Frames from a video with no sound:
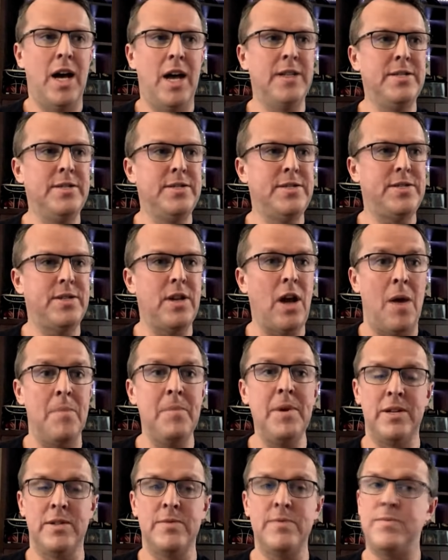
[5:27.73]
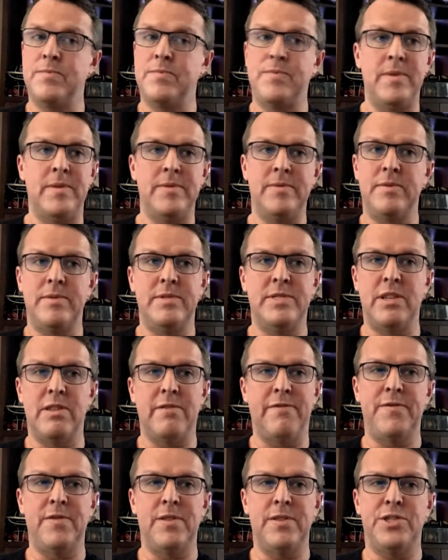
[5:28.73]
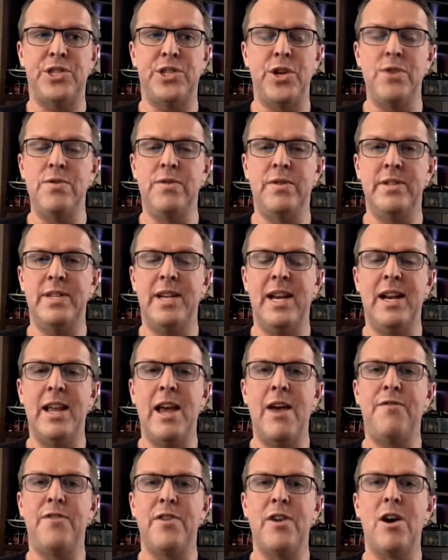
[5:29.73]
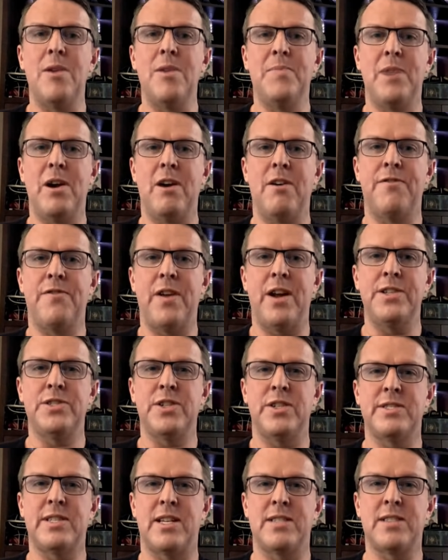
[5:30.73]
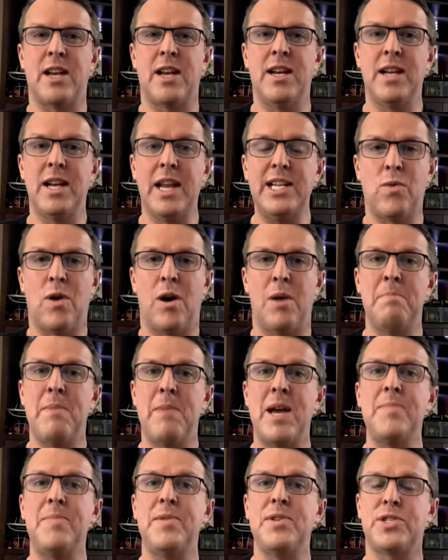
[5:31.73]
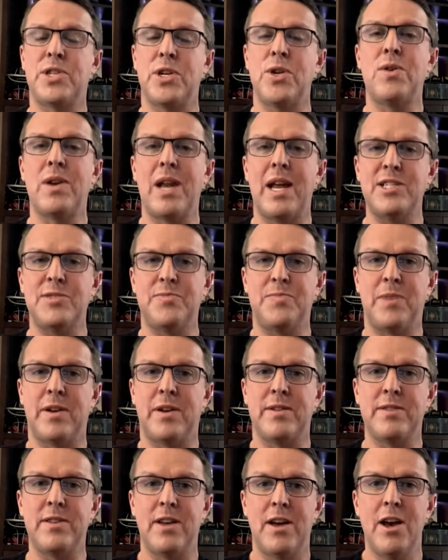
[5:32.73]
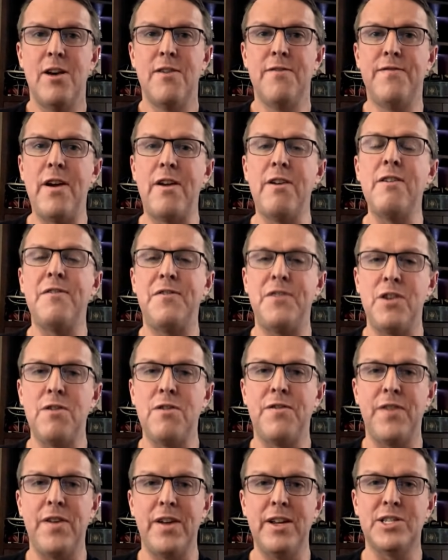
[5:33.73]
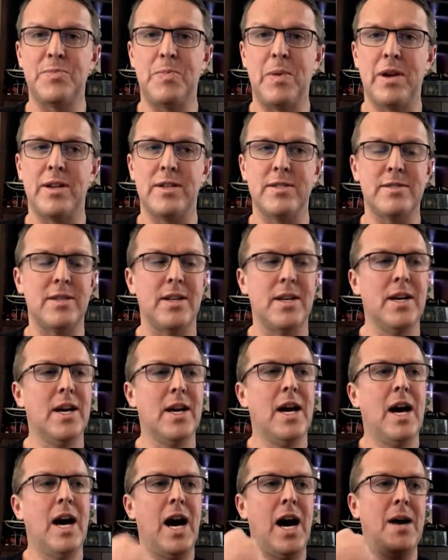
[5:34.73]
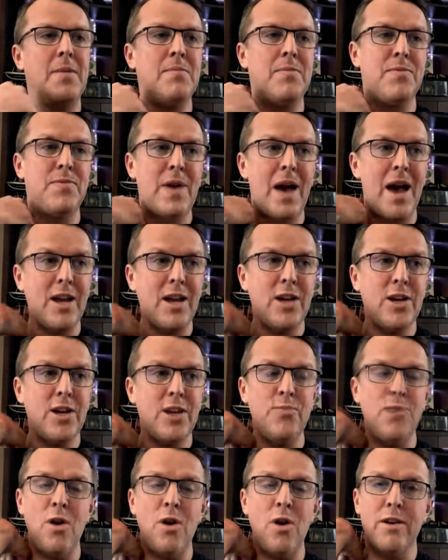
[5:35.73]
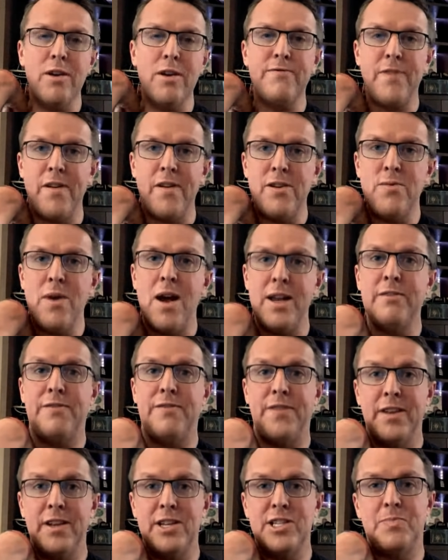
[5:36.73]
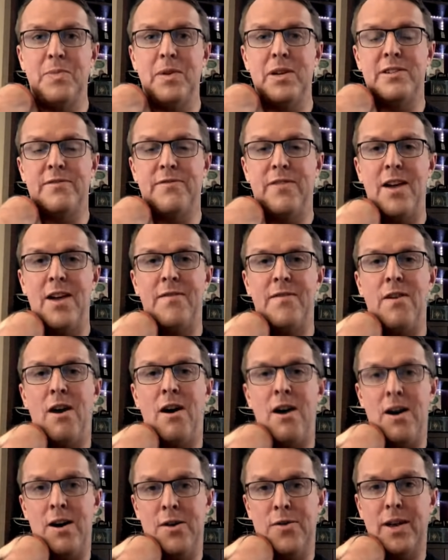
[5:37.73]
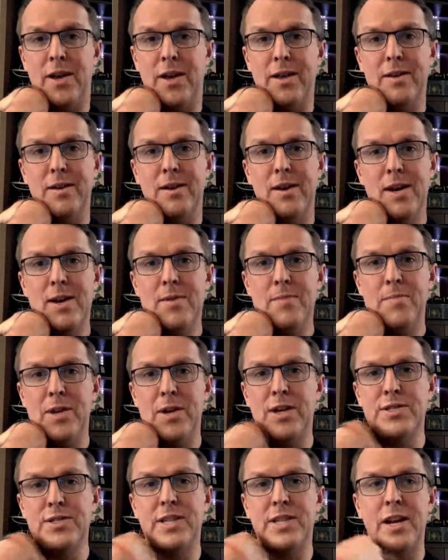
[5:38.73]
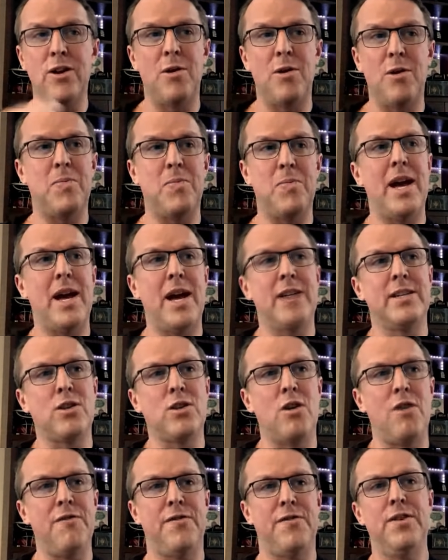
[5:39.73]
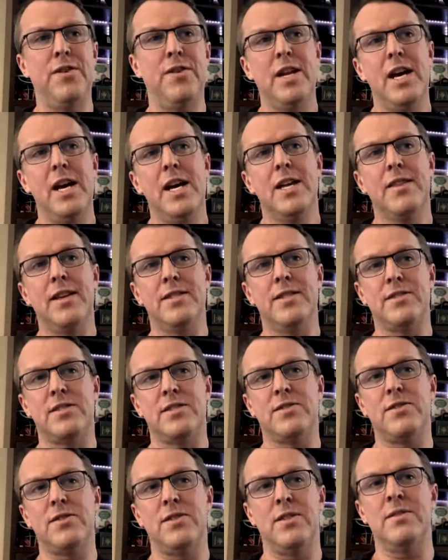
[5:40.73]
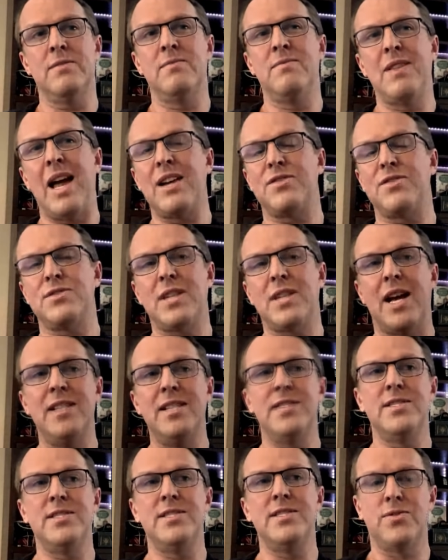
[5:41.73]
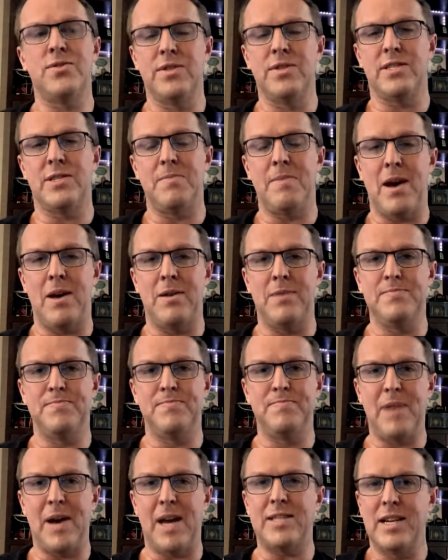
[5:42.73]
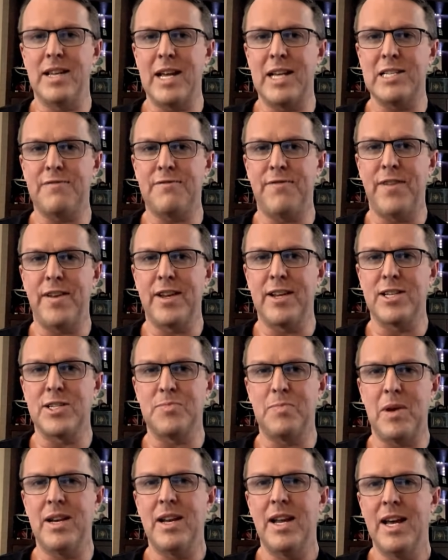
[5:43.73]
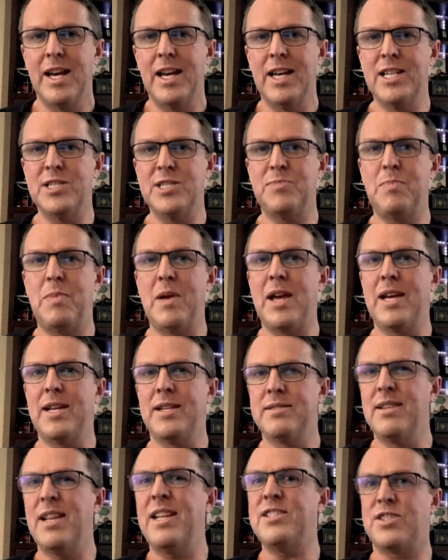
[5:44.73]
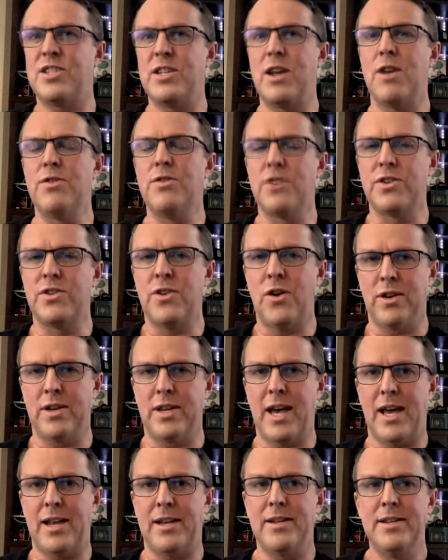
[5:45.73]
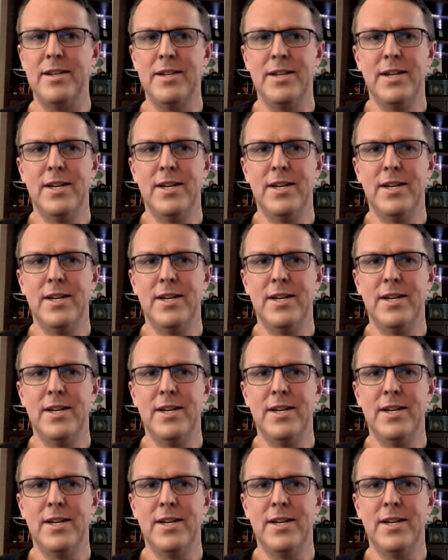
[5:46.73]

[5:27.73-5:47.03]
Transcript: And I mean, to the tune that nearly every IPL franchise has at least one, maybe two leg spinners, very few finger spinners. That can work very well in the finger spinners' favour, I think, because they're not playing as often. There's a certain lackadaisicalness about batting against finger spin. It's the underdog again.